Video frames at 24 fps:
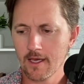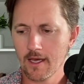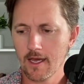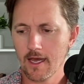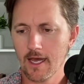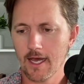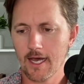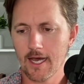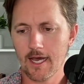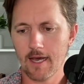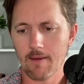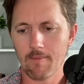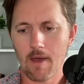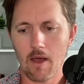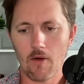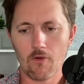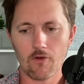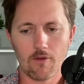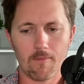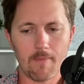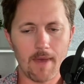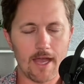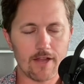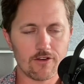I
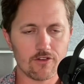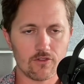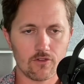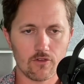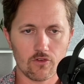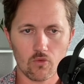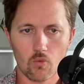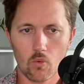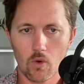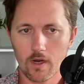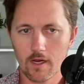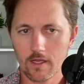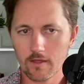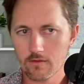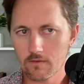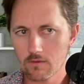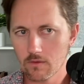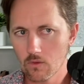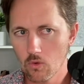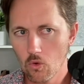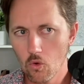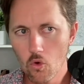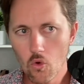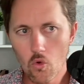would imagine there's one in
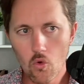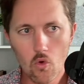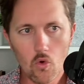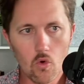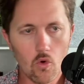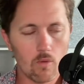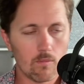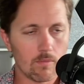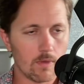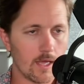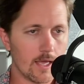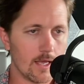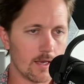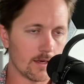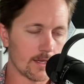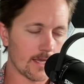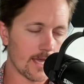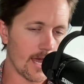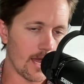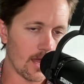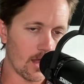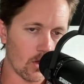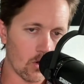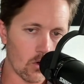Tulum, in
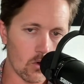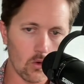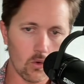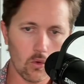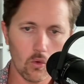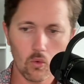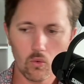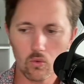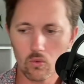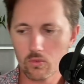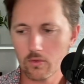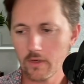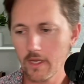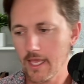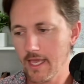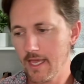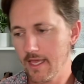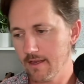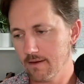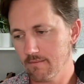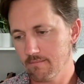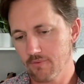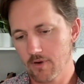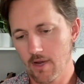Cancun,
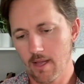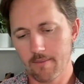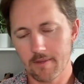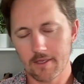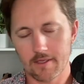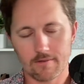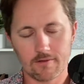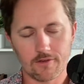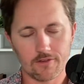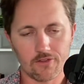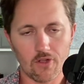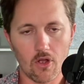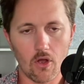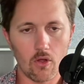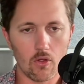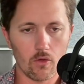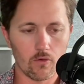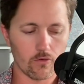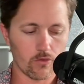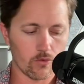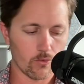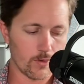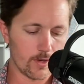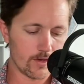and probably just all
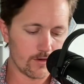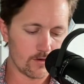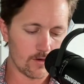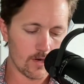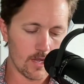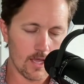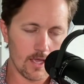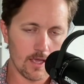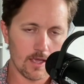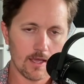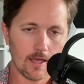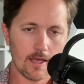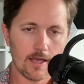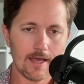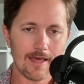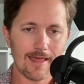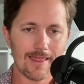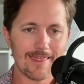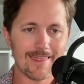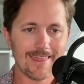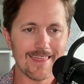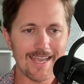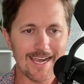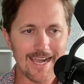over the region.
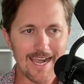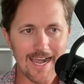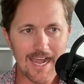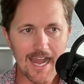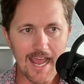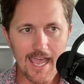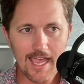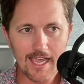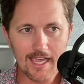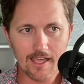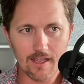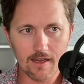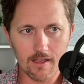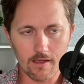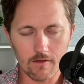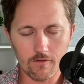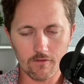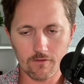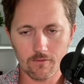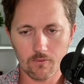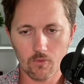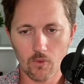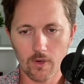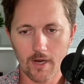The
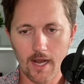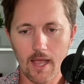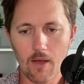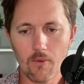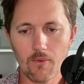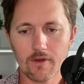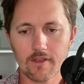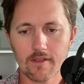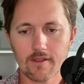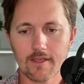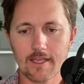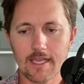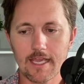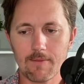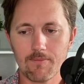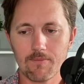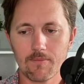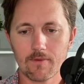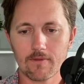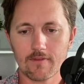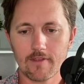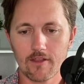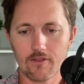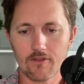negative, what I would
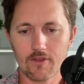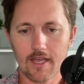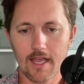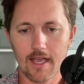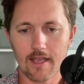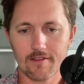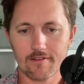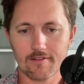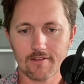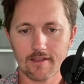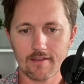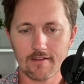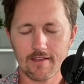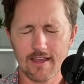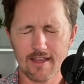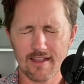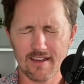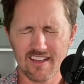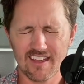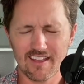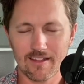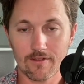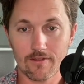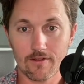tell you guys to take
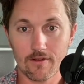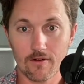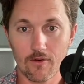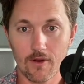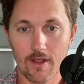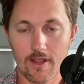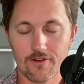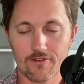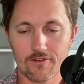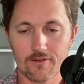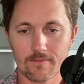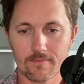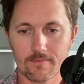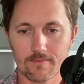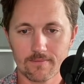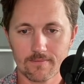into consideration,